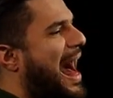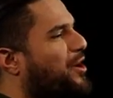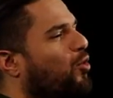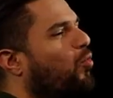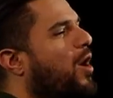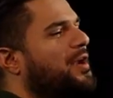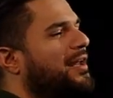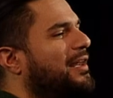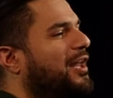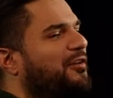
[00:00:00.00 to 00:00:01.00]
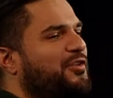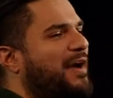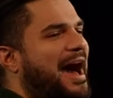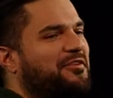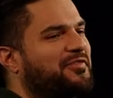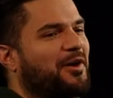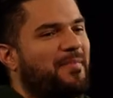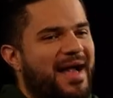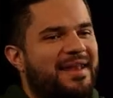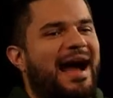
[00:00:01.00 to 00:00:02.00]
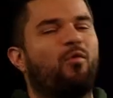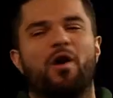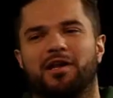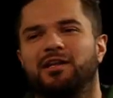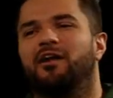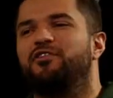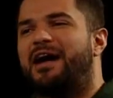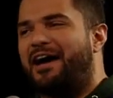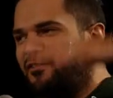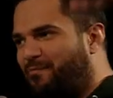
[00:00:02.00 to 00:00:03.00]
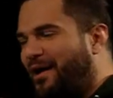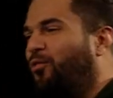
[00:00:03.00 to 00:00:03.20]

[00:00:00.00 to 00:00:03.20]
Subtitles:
I don't want to love you out of command. I want to love you out of my